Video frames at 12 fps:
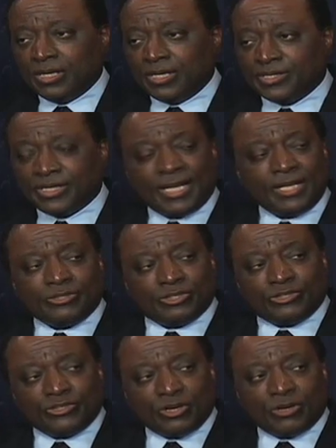His
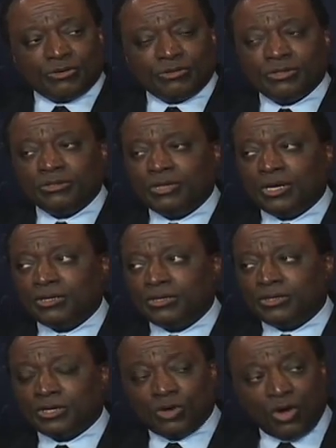analysis showed
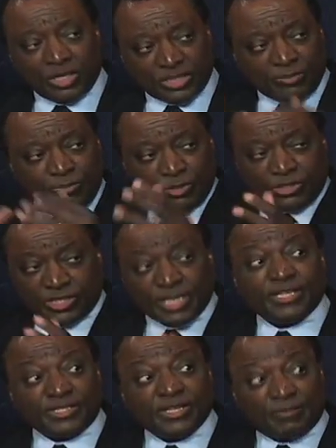that the cost push
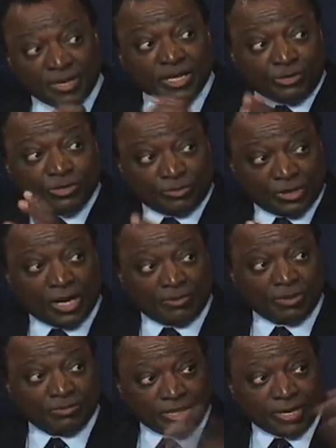that is the major
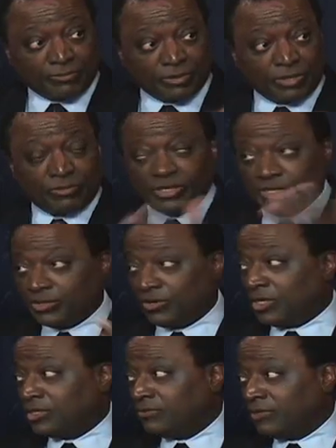problem, the ever-increasing
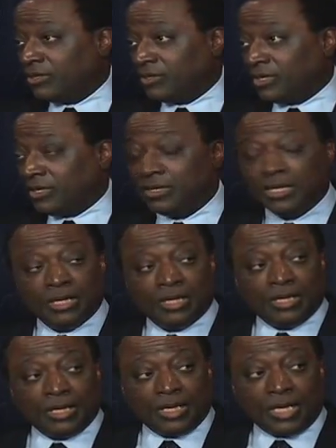cost of healthcare,
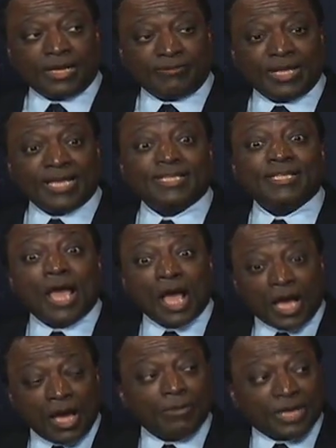a lot of that is
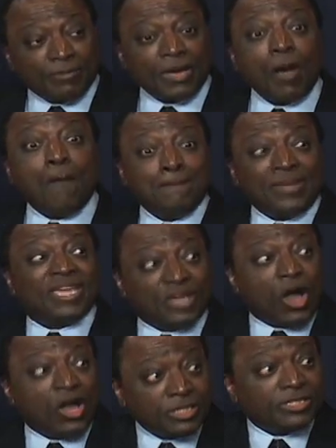coming about
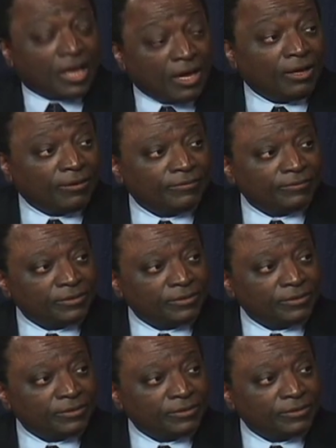because of